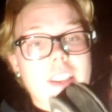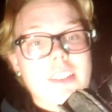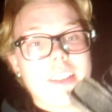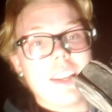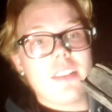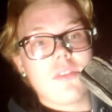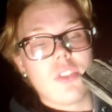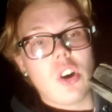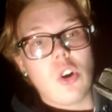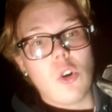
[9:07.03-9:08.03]
can see,
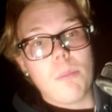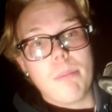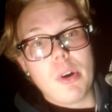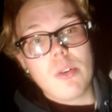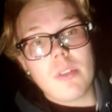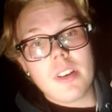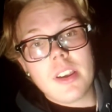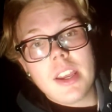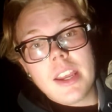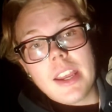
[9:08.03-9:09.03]
the whole boot
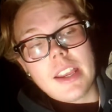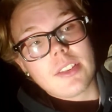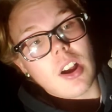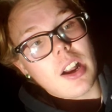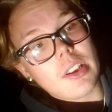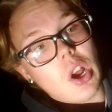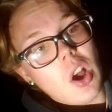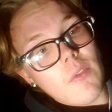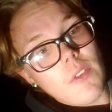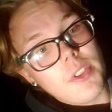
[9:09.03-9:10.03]
is gone
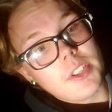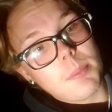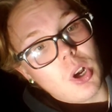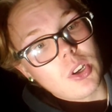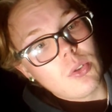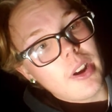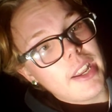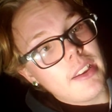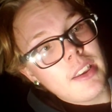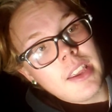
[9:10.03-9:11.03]
off of this ball
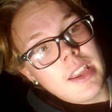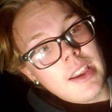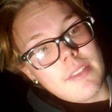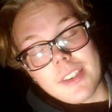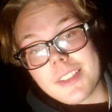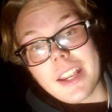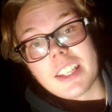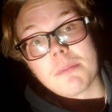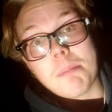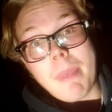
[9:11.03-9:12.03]
joint. This thing
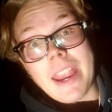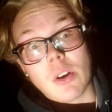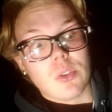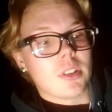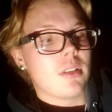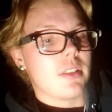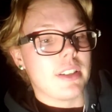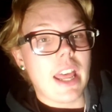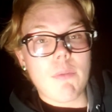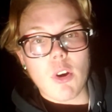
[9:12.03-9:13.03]
is mangled.
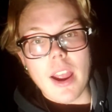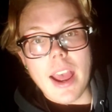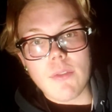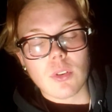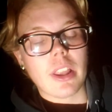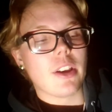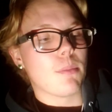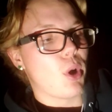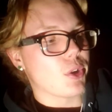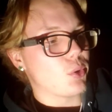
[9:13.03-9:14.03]
Never ever let your
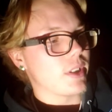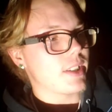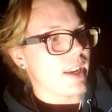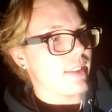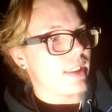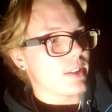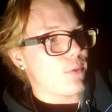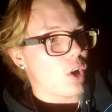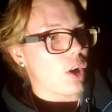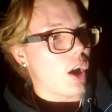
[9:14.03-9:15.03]
ball joints get this
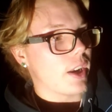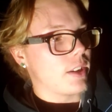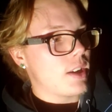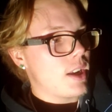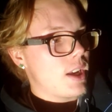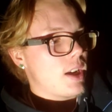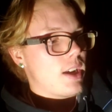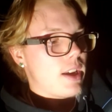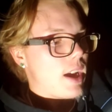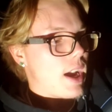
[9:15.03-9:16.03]
far gone.
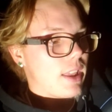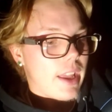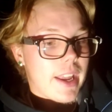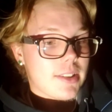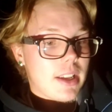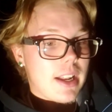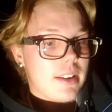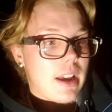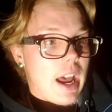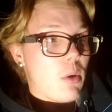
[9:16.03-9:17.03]
Like I
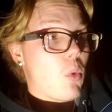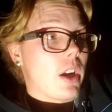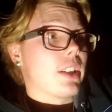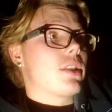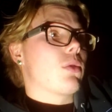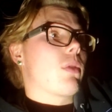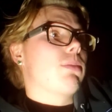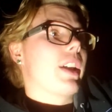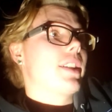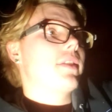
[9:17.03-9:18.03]
said, I wanted to
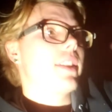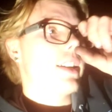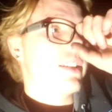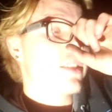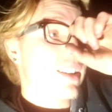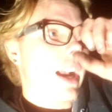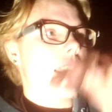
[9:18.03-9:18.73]
replace these. I